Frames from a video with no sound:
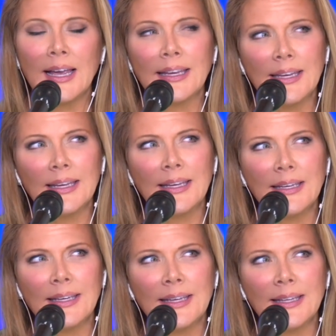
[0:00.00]
I,
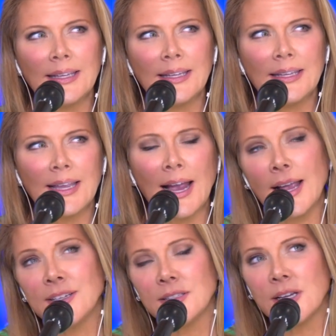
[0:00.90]
I, I
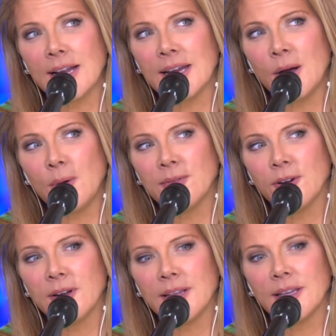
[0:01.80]
just look at it,
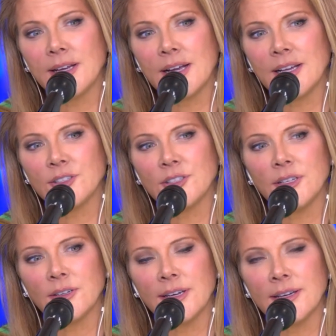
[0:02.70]
however, and I think, gosh, you
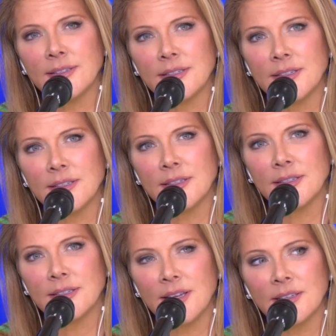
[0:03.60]
know, you ain't seen
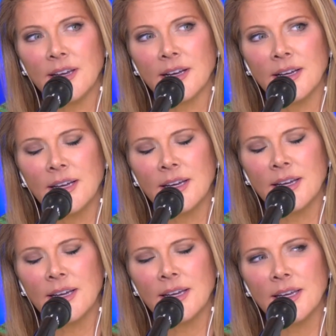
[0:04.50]
nothing yet.
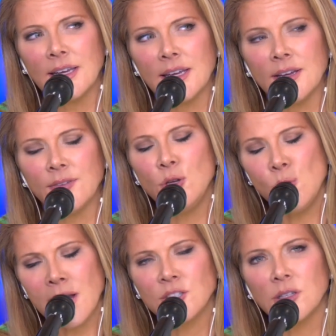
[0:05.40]
If you
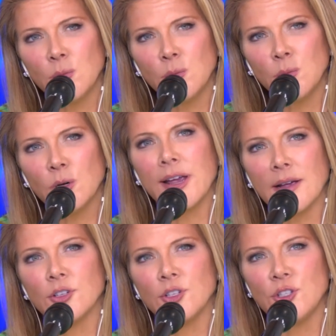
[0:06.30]
actually were to have a
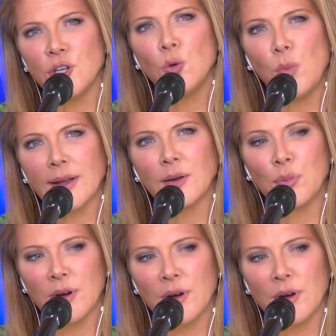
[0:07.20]
Joe Biden
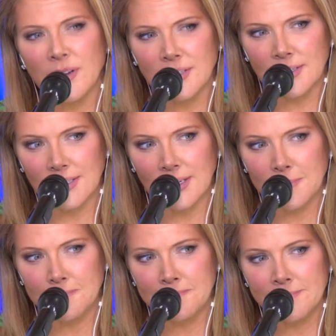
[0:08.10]
presidency,
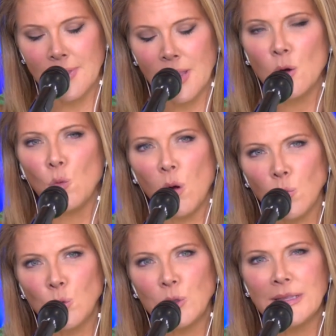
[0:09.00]

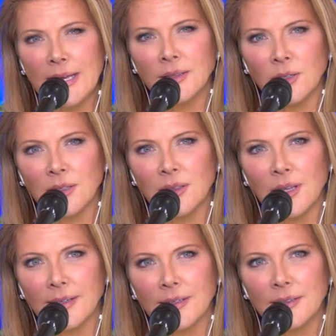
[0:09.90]
what would that look
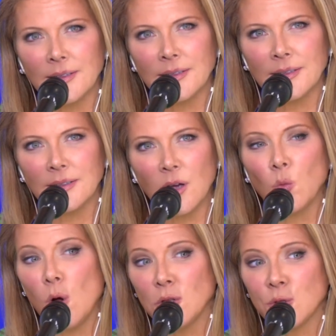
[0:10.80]
like? on
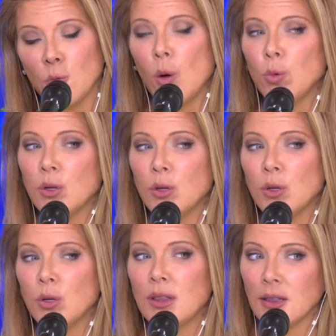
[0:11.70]
Wall Street, what would
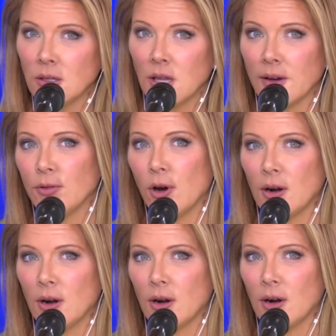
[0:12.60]
that look like for our
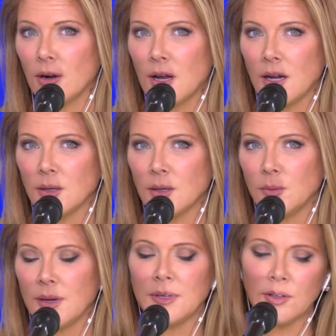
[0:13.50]
economy? I mean, you
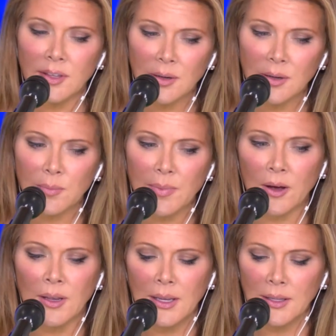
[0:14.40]
think about
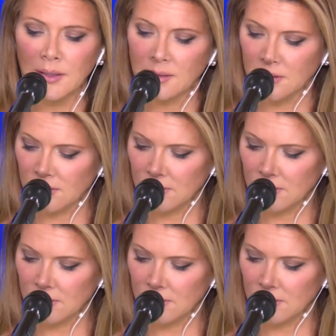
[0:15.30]
the the